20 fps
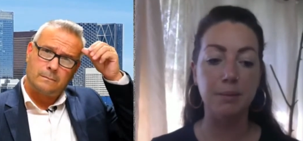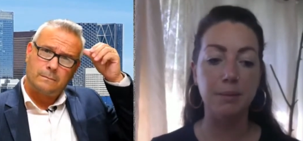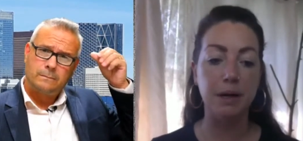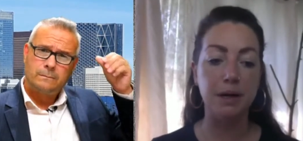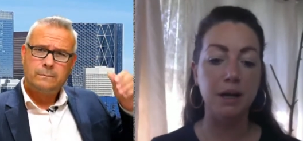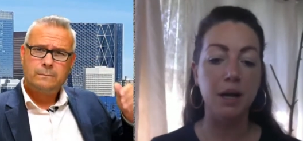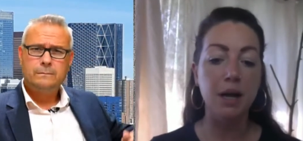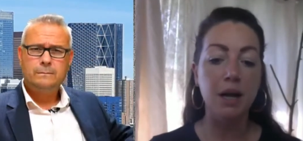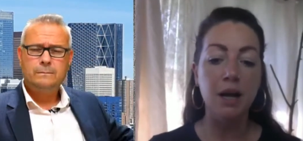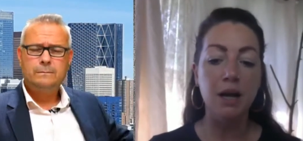
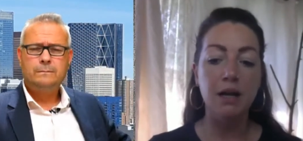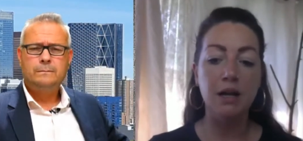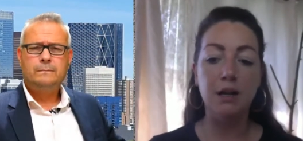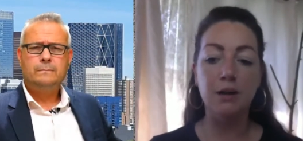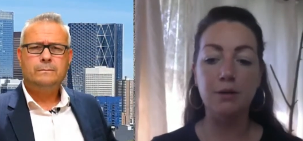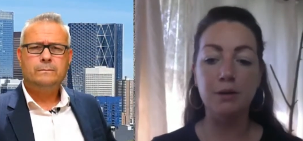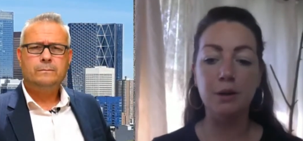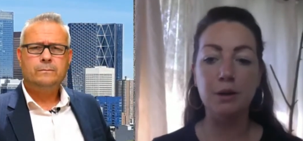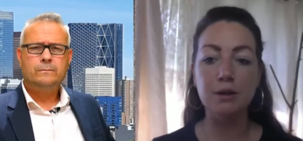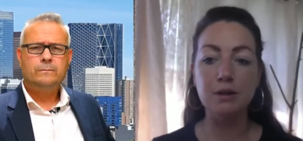Speaker 1: But you
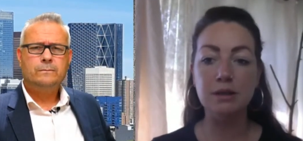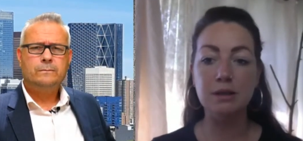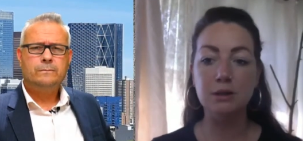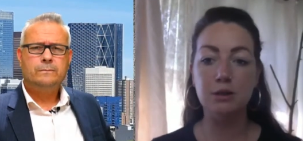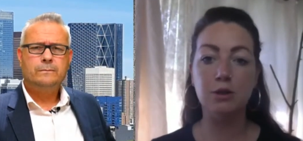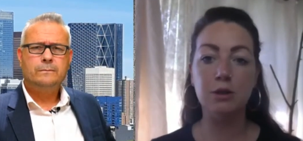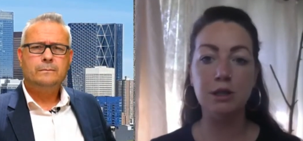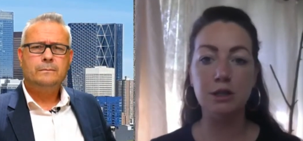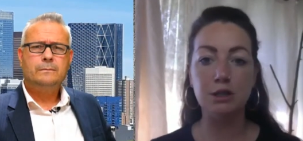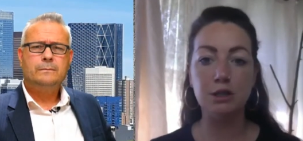know, those
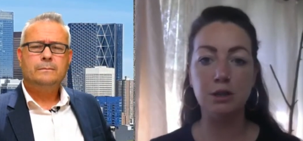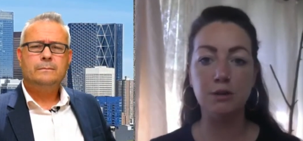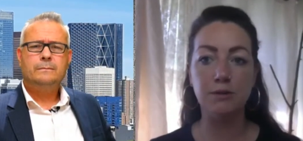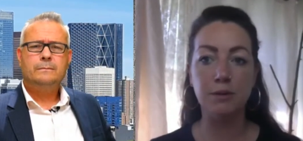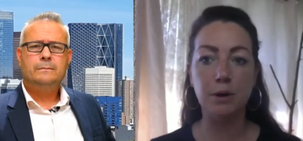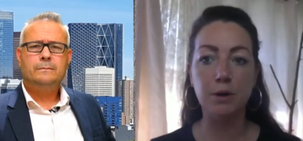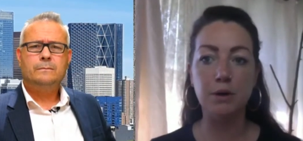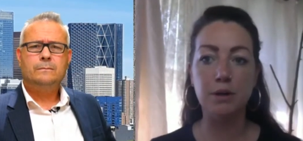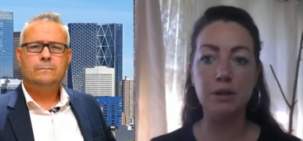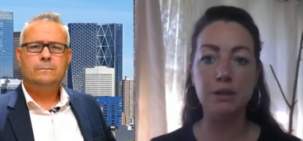traditional
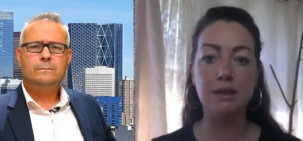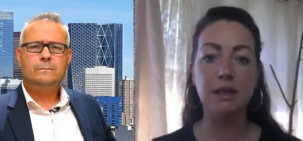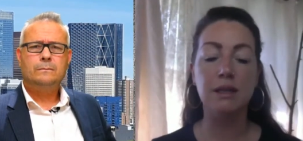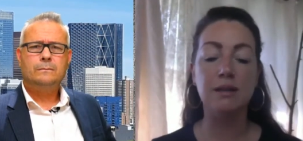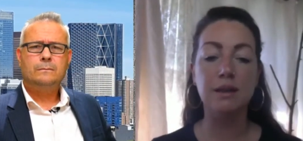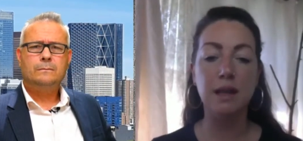voters, like